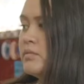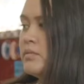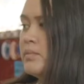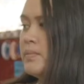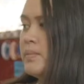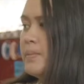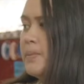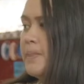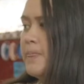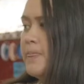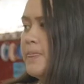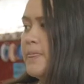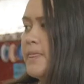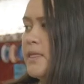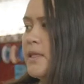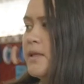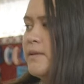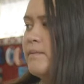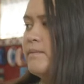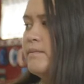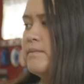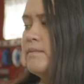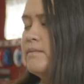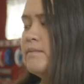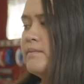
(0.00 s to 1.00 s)

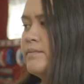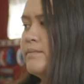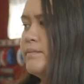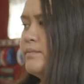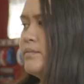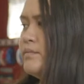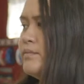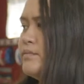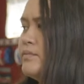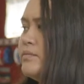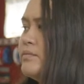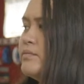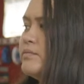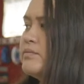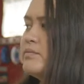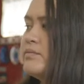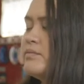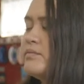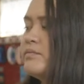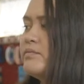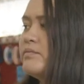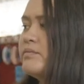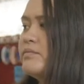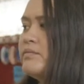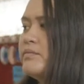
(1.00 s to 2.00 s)

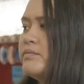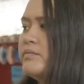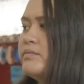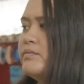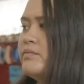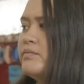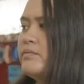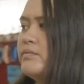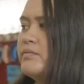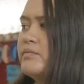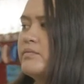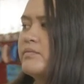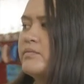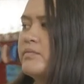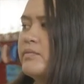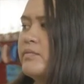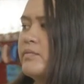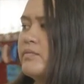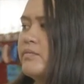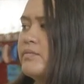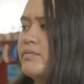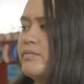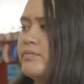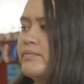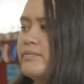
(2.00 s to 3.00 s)

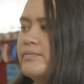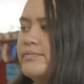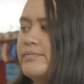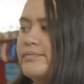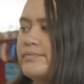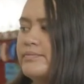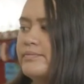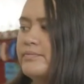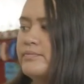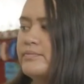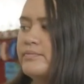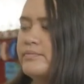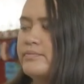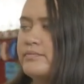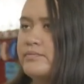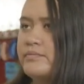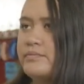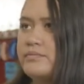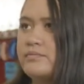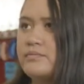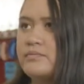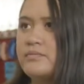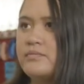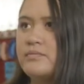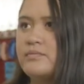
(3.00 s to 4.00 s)

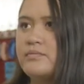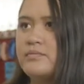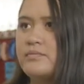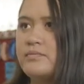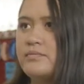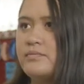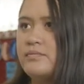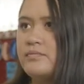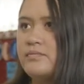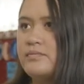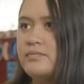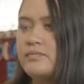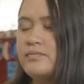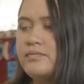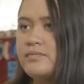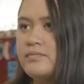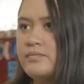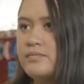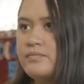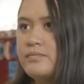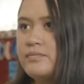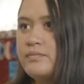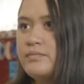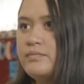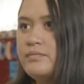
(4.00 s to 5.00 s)

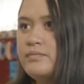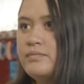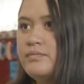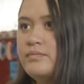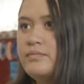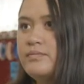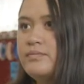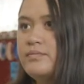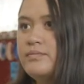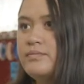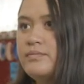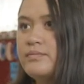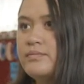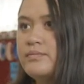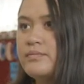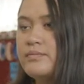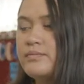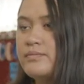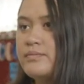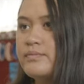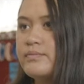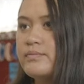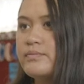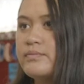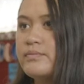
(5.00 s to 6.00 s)

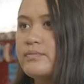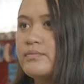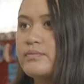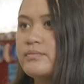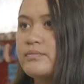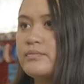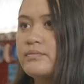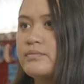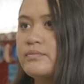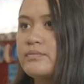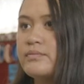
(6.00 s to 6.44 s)
No words are spoken by the person on screen.